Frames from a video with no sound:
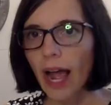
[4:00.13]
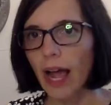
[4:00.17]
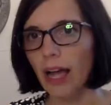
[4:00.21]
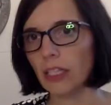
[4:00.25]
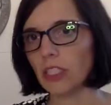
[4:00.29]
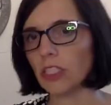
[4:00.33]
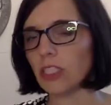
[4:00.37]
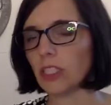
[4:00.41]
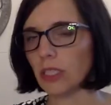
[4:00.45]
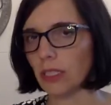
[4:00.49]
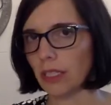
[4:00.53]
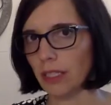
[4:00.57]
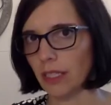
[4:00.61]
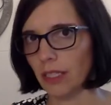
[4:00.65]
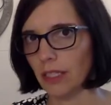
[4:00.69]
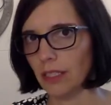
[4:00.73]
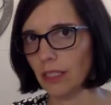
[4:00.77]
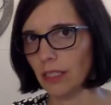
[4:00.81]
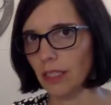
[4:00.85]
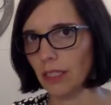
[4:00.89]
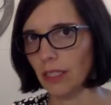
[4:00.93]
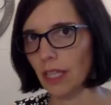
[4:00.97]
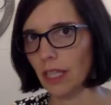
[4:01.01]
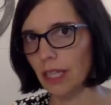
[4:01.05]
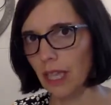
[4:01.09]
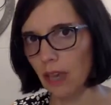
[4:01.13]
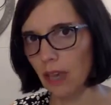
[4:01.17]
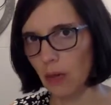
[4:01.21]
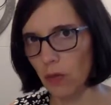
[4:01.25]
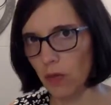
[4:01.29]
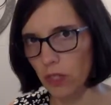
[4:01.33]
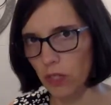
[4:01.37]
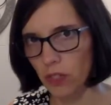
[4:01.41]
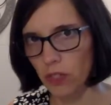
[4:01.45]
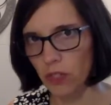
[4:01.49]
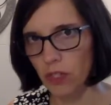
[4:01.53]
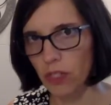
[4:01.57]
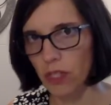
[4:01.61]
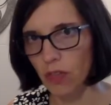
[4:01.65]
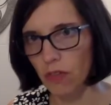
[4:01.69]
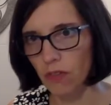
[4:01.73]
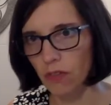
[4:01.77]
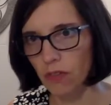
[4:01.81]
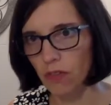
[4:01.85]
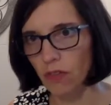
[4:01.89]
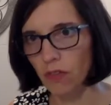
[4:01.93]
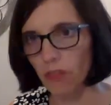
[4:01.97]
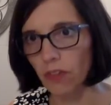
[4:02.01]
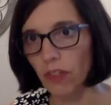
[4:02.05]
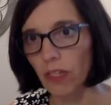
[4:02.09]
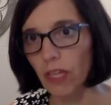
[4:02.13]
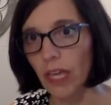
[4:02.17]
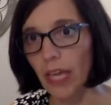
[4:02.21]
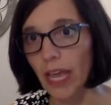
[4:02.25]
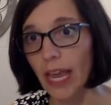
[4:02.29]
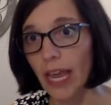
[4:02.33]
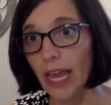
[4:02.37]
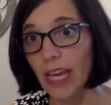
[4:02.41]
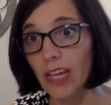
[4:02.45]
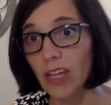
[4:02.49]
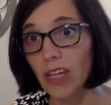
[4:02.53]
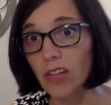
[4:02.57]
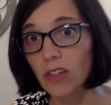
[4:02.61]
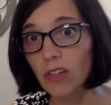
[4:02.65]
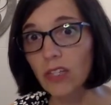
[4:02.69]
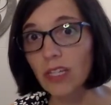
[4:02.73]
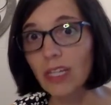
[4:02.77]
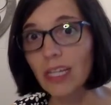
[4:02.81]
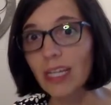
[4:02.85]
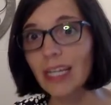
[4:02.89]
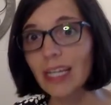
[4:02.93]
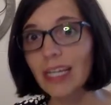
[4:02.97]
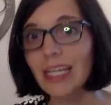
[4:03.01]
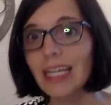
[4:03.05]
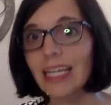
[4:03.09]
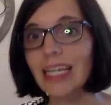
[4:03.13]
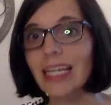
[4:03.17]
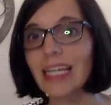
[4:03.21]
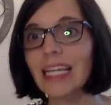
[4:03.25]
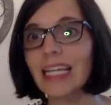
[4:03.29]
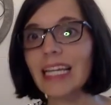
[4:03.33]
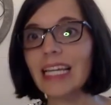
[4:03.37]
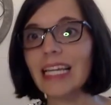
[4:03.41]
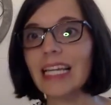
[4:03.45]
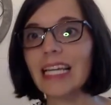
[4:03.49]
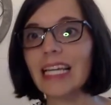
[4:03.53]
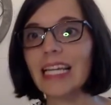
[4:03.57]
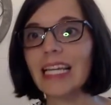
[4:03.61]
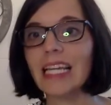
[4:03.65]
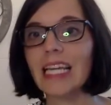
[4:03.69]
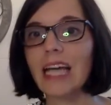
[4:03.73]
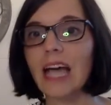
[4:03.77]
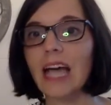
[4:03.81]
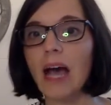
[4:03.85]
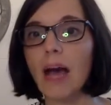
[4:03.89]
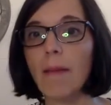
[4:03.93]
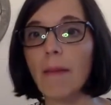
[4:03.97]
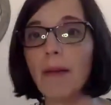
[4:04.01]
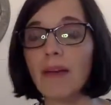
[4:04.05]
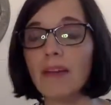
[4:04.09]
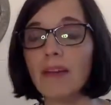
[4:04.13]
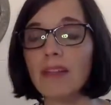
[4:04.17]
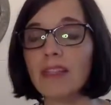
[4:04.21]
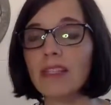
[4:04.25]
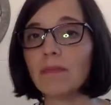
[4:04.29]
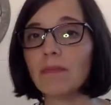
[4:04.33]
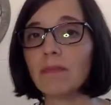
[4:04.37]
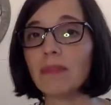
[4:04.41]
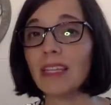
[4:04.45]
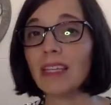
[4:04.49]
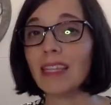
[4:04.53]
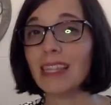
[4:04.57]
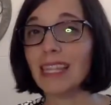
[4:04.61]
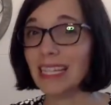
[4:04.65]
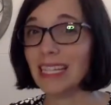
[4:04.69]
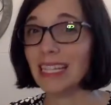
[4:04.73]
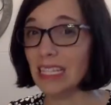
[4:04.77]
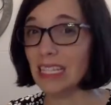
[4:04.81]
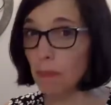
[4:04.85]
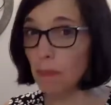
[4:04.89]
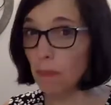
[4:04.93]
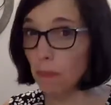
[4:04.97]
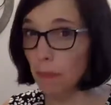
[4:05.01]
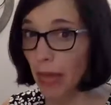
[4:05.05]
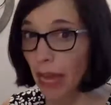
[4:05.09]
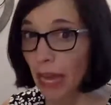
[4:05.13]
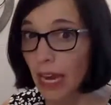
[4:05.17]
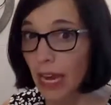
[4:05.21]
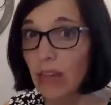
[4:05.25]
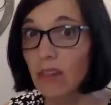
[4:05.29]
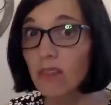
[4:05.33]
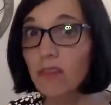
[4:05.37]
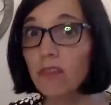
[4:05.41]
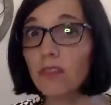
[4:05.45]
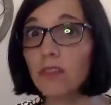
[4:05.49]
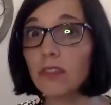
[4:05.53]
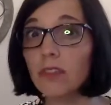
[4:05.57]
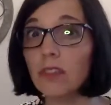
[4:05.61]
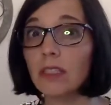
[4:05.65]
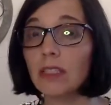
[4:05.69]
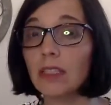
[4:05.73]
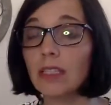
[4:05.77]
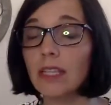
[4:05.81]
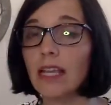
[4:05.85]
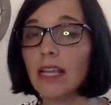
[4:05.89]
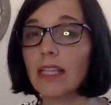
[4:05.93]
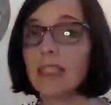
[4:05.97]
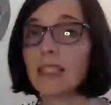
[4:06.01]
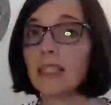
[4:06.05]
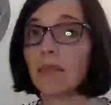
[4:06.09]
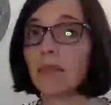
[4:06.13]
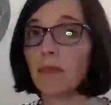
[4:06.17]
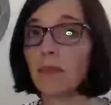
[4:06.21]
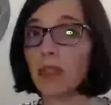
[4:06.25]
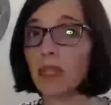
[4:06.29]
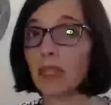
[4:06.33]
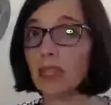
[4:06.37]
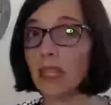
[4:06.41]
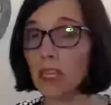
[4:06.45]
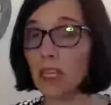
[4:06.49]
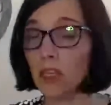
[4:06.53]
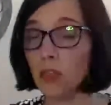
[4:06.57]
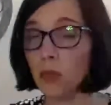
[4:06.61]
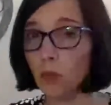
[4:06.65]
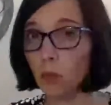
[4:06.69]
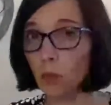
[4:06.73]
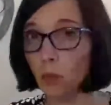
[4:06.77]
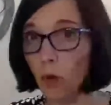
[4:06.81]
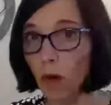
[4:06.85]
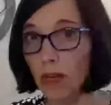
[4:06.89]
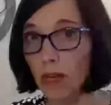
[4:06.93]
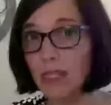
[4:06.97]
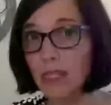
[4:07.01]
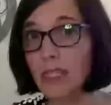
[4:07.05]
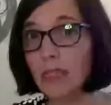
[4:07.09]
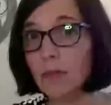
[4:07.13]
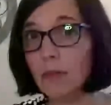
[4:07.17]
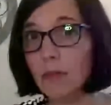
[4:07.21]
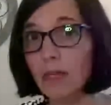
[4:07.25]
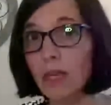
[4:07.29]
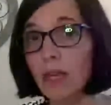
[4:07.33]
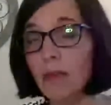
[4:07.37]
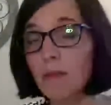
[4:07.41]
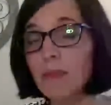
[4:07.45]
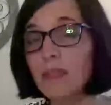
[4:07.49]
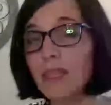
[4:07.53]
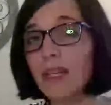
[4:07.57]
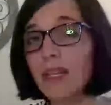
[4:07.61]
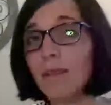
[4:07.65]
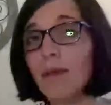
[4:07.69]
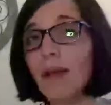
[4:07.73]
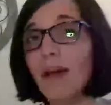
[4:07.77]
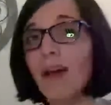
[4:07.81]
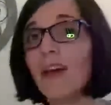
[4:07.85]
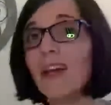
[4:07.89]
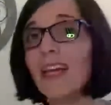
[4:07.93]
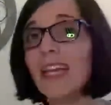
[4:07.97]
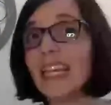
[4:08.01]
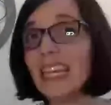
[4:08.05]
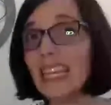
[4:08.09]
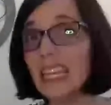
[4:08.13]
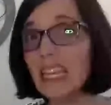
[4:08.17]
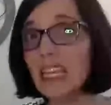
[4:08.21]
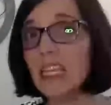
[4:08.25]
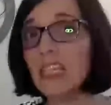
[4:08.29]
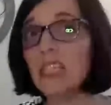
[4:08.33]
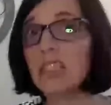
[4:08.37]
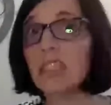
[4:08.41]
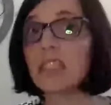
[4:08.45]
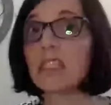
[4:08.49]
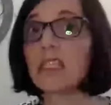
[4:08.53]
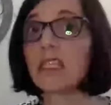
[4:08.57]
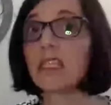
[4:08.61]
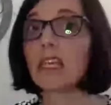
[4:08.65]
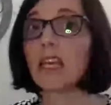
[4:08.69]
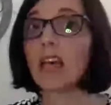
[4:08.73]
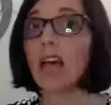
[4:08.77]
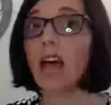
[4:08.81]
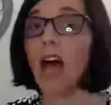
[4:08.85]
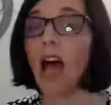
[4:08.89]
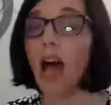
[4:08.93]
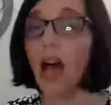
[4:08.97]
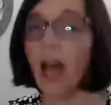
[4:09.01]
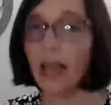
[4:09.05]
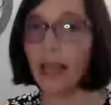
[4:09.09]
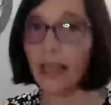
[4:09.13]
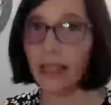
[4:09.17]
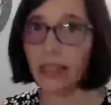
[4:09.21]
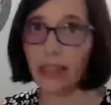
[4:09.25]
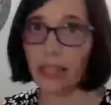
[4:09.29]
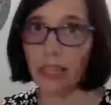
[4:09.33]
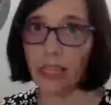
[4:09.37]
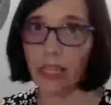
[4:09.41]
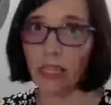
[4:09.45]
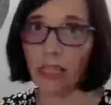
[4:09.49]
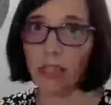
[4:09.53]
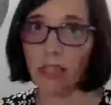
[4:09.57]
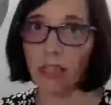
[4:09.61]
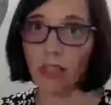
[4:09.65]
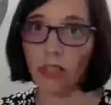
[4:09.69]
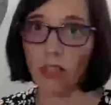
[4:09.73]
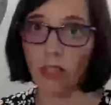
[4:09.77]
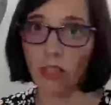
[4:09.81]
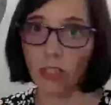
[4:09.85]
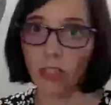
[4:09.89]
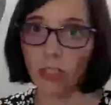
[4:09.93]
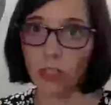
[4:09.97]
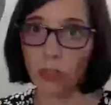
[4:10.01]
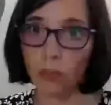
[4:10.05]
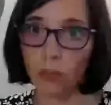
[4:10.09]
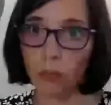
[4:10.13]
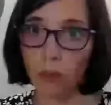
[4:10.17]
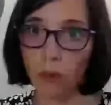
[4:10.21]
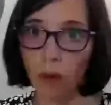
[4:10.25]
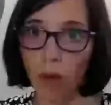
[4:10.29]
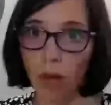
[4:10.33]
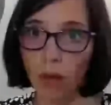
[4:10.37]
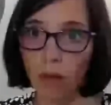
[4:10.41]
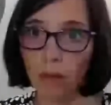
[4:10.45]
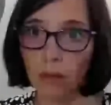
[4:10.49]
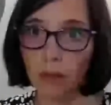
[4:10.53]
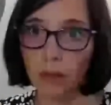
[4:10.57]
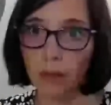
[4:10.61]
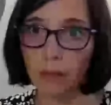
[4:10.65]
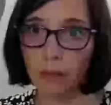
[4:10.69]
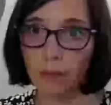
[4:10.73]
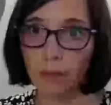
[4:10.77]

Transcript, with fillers: actually allowing yourself to feel angry about something that is painful and something that you want to be upset about is, I think, the larger problem.